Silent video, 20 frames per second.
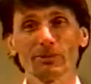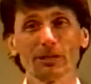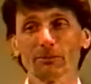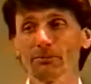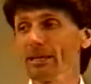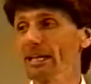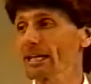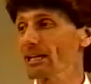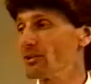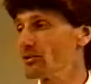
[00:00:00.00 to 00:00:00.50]

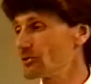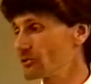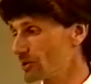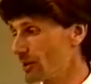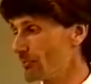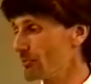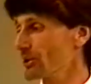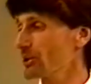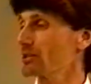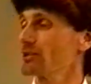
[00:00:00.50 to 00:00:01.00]
about making
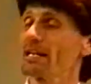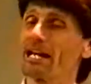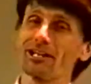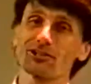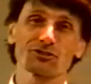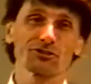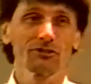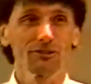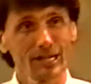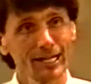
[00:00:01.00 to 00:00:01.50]
something a
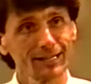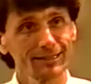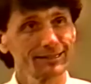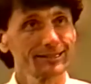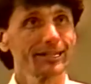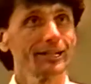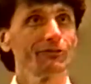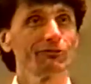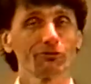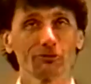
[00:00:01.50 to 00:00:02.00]
national
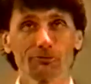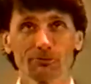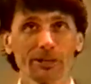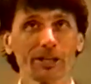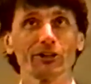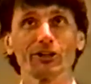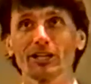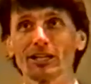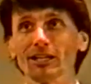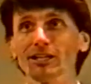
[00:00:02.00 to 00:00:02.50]
holiday for
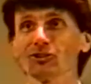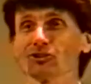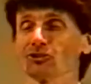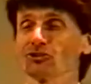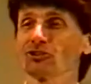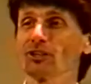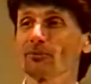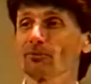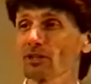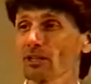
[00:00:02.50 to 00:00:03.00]
parakeets
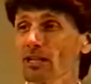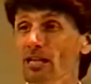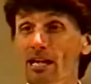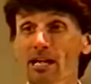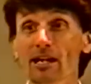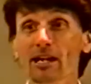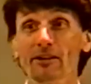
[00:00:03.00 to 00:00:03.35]
or something.